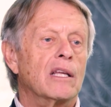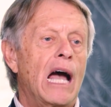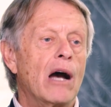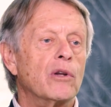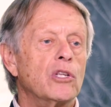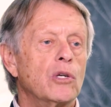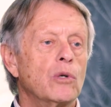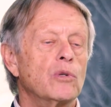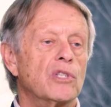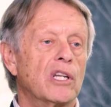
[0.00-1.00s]
how to
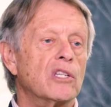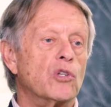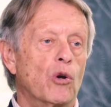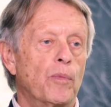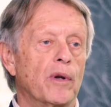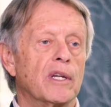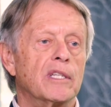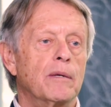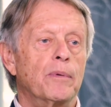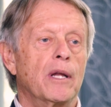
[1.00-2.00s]
use and interpret
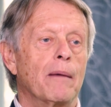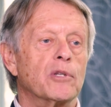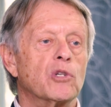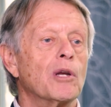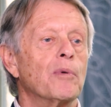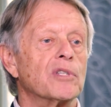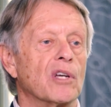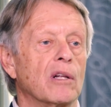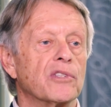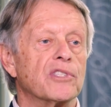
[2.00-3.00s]
tympanometry
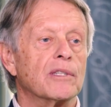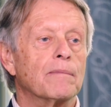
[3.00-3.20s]
results.